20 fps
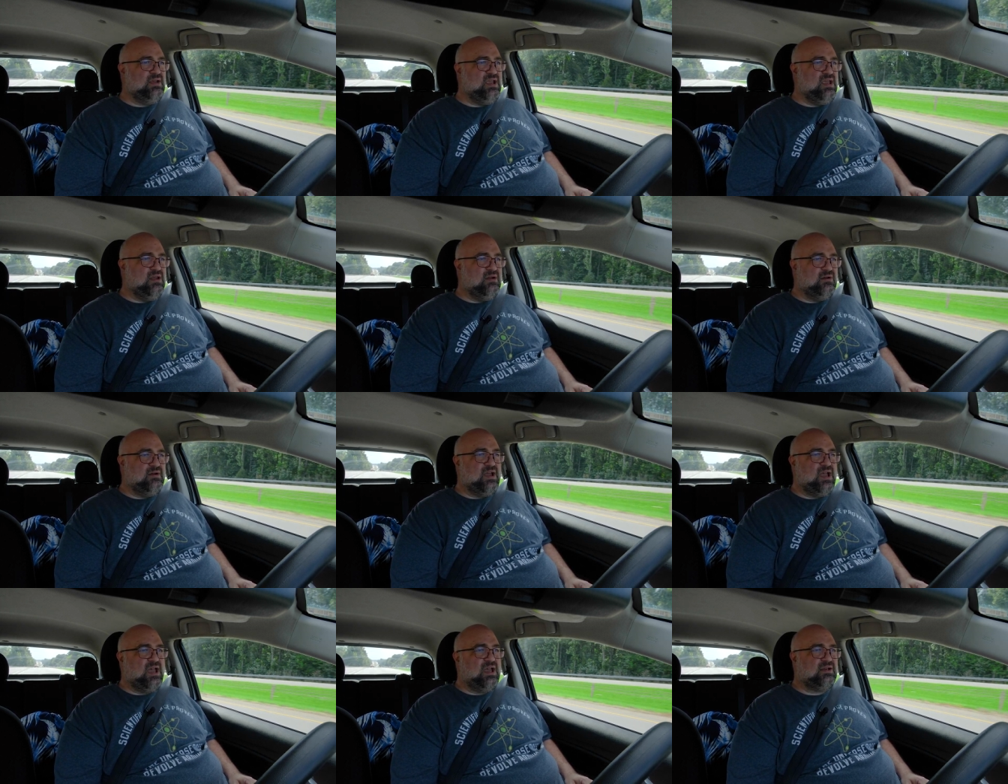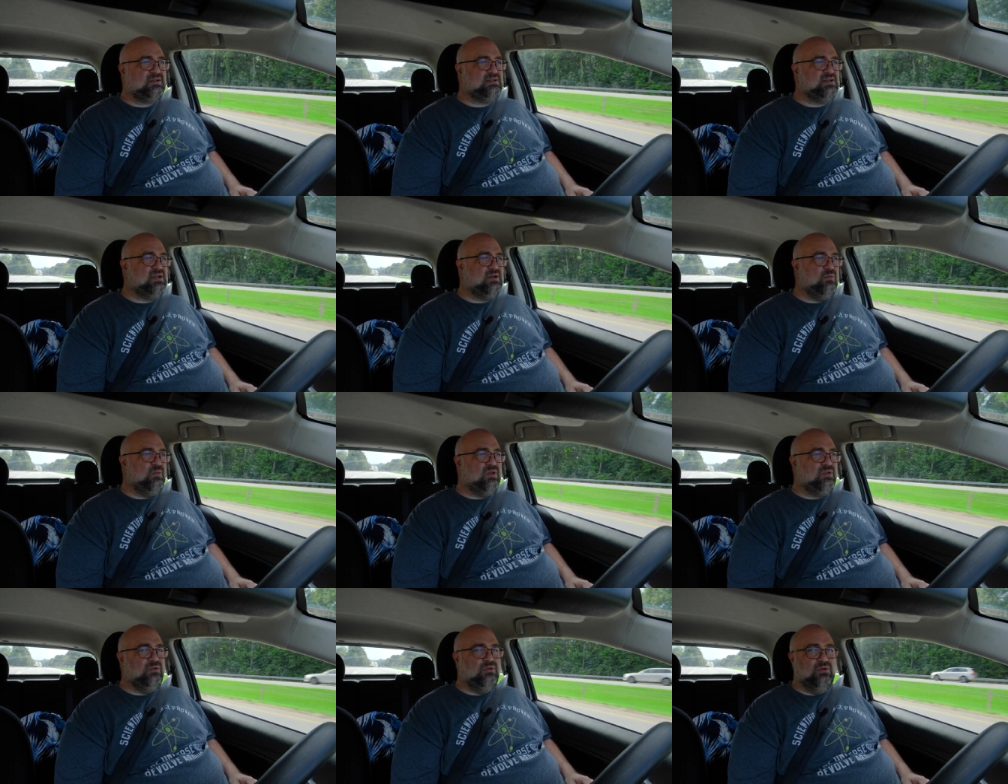
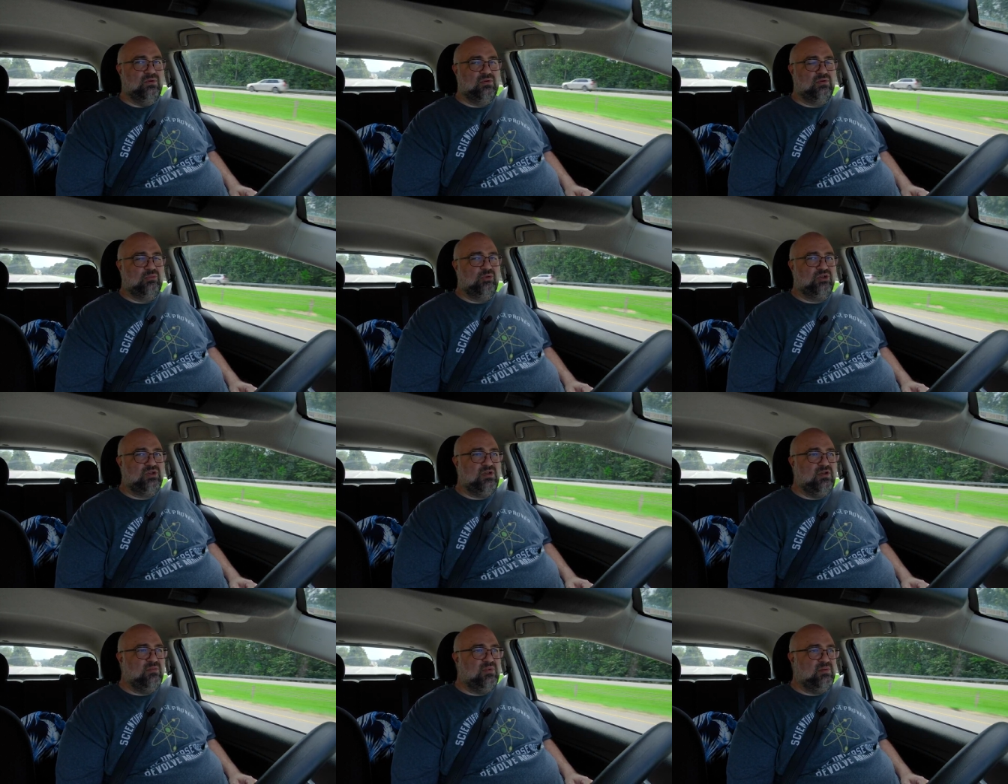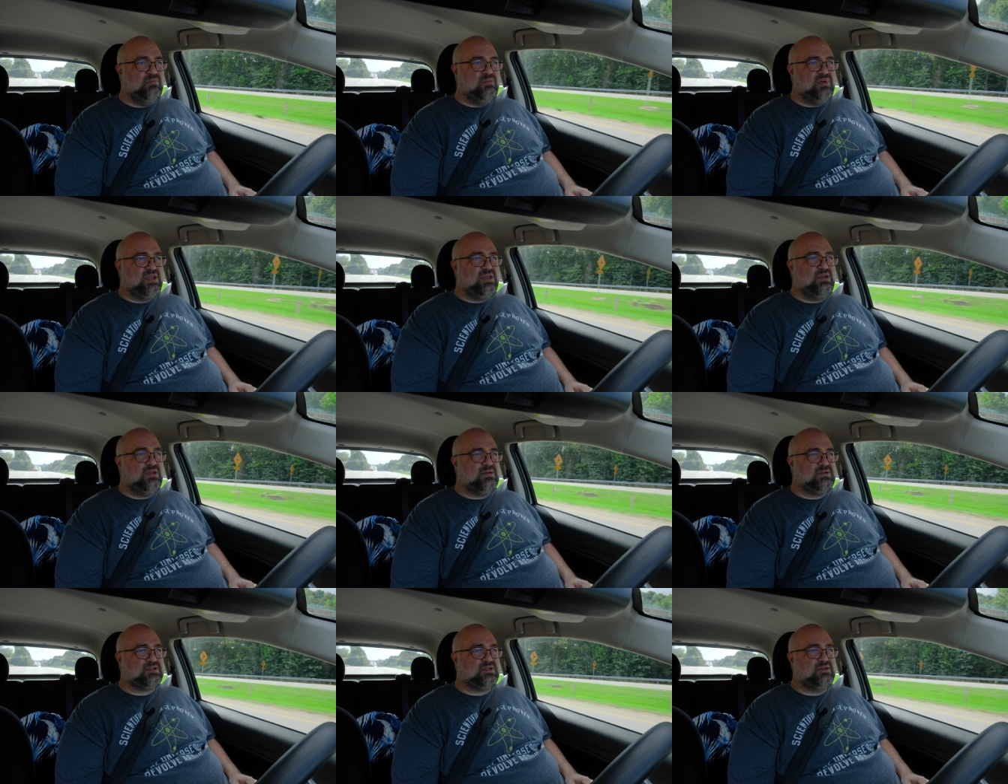interacting with normal human
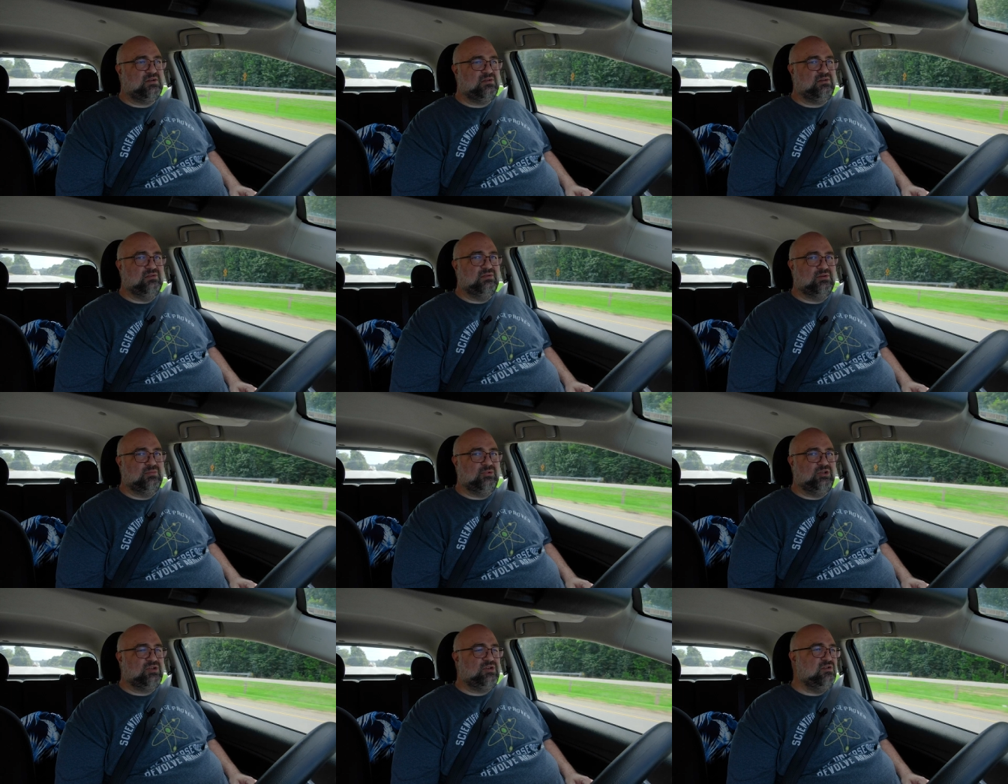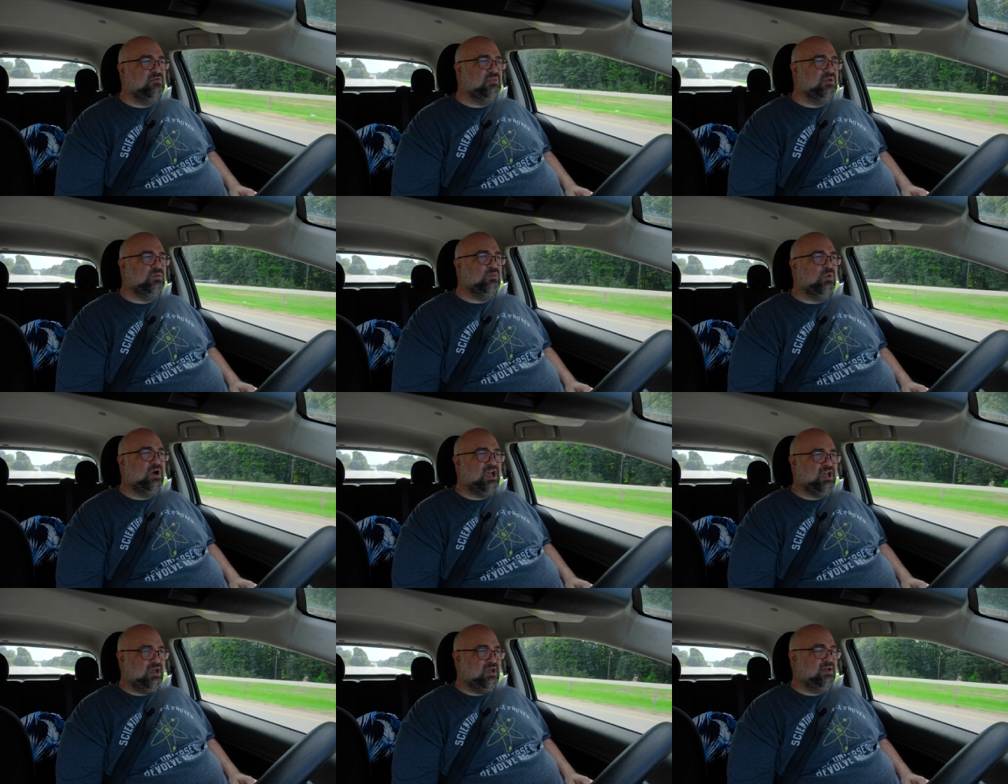beings in a normal human
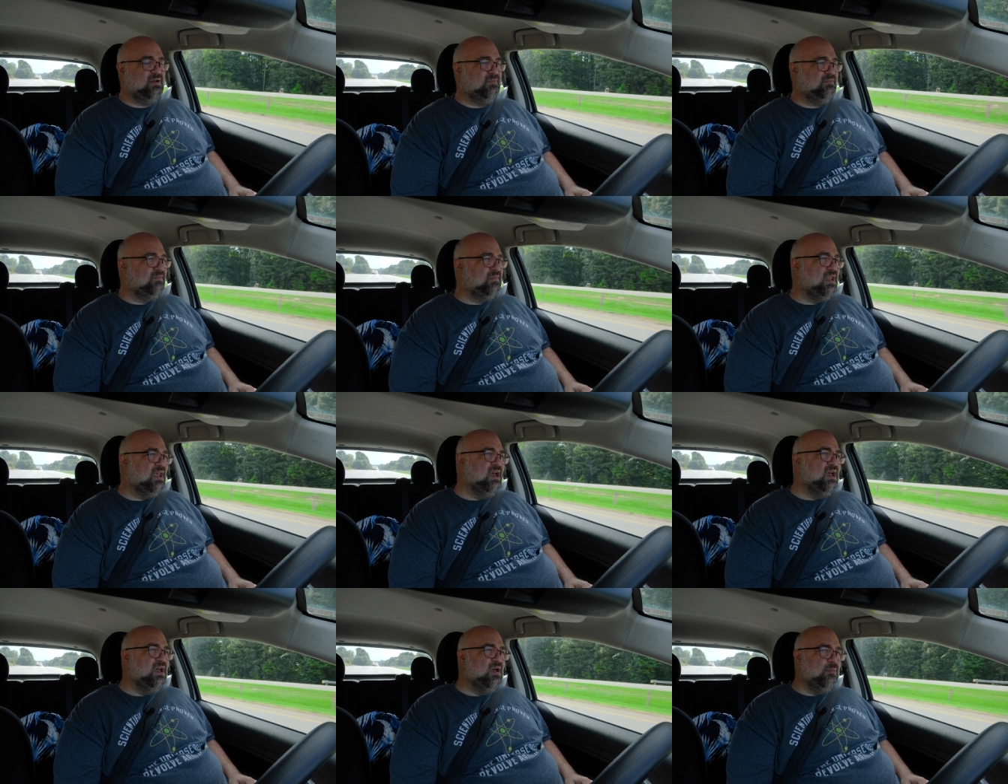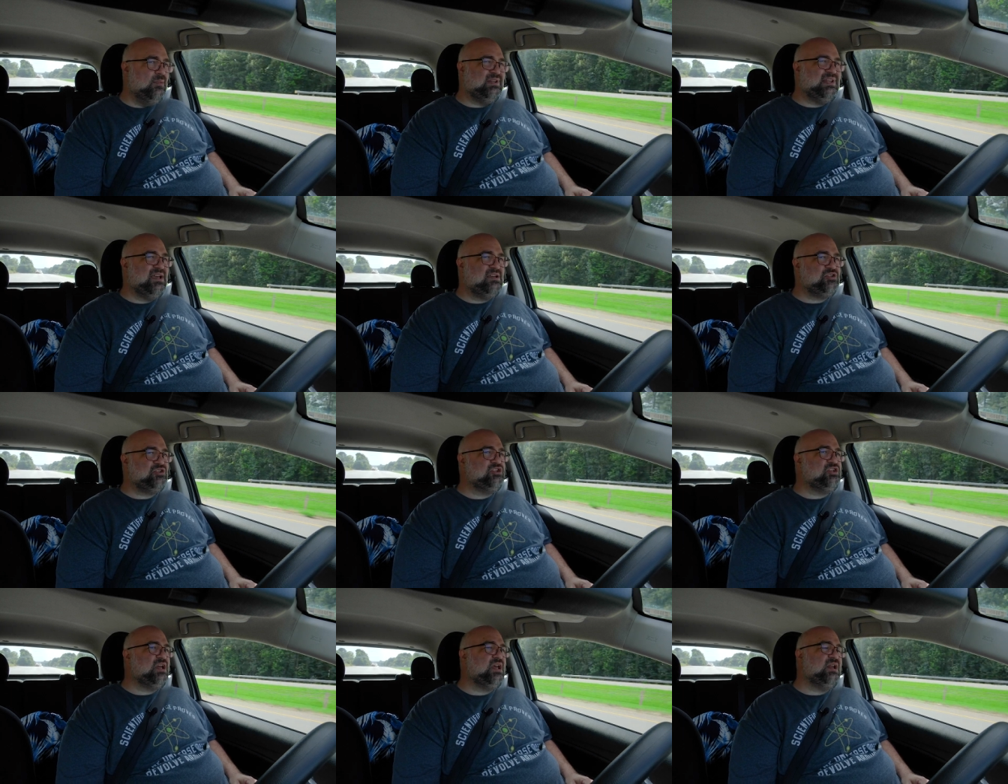way. But
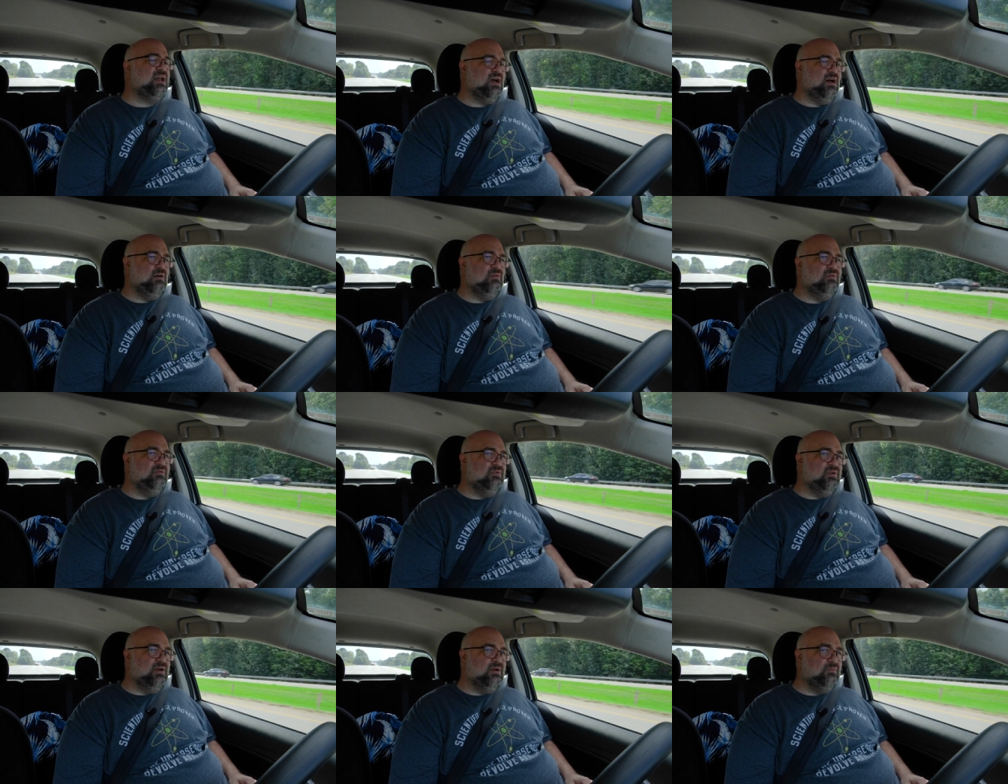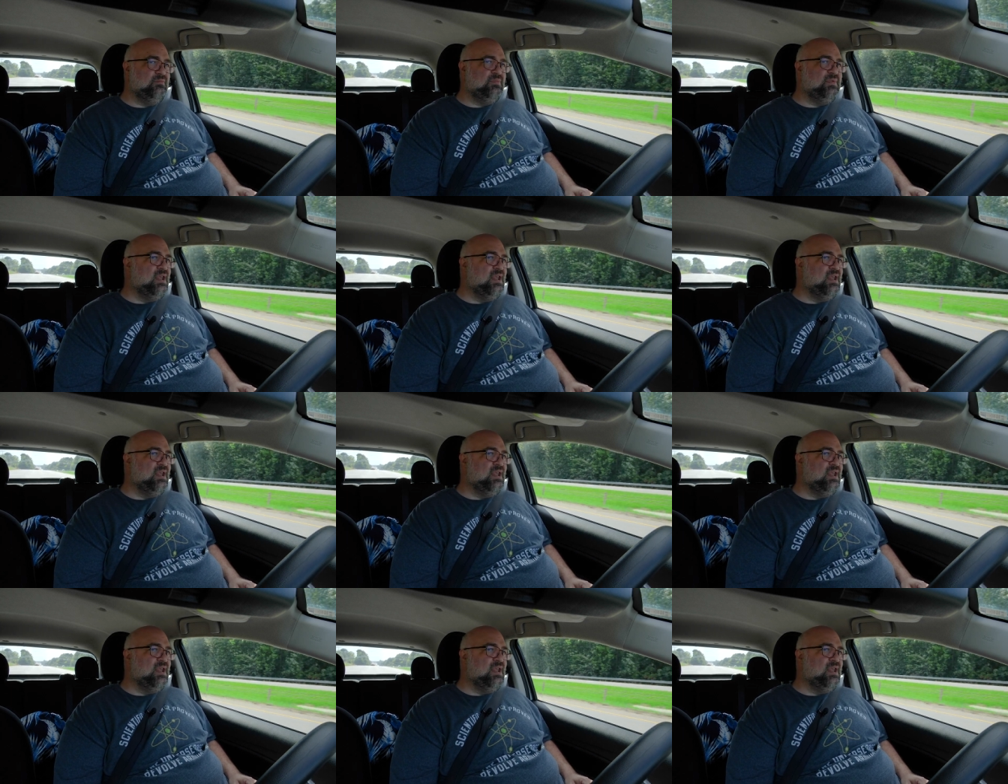that's Gen Alpha.